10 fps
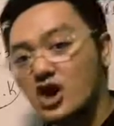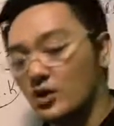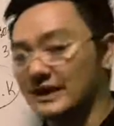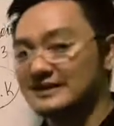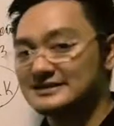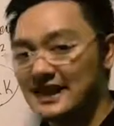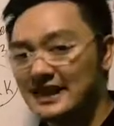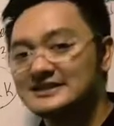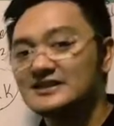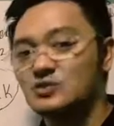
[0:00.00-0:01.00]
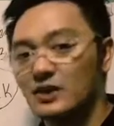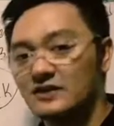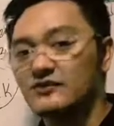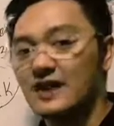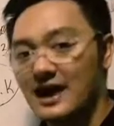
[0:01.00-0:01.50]
No, it
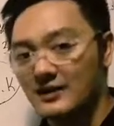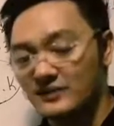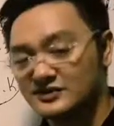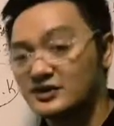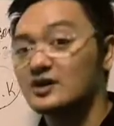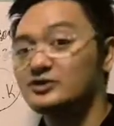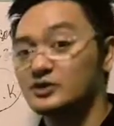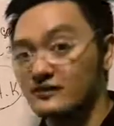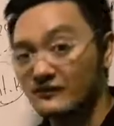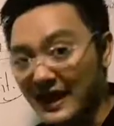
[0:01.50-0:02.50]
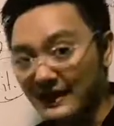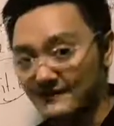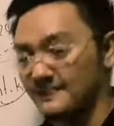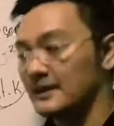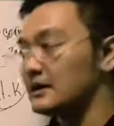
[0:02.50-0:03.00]
takes 24 hours to
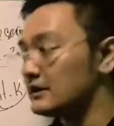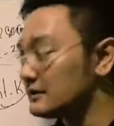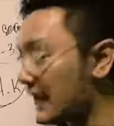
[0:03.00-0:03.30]
effect.